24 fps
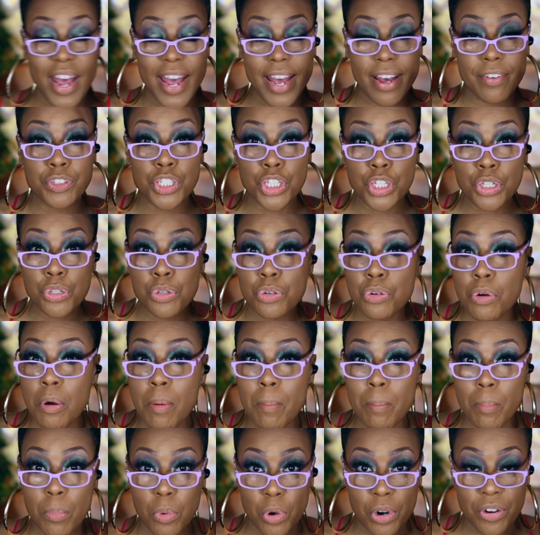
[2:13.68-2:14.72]
have two
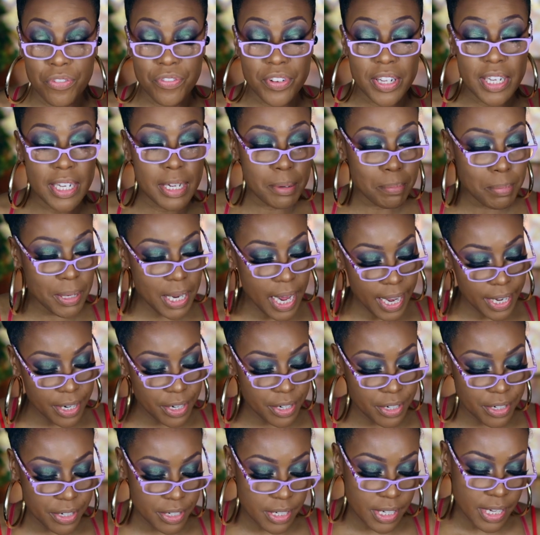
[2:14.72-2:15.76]
Morphe lip
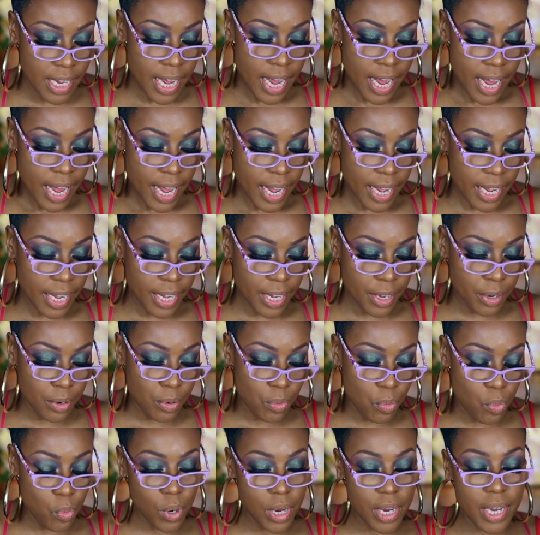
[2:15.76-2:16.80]
liners and
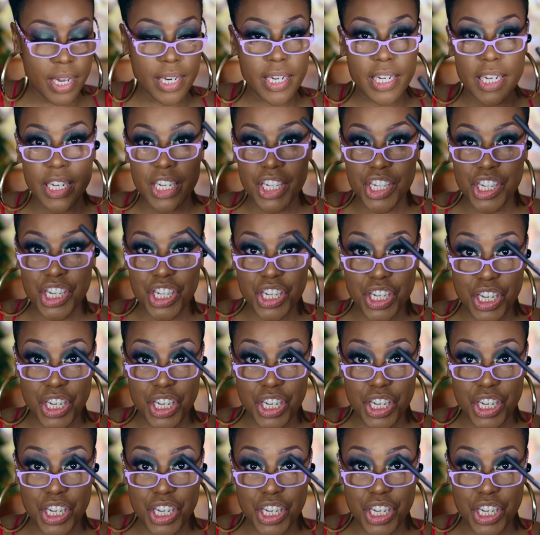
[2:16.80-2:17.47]
one is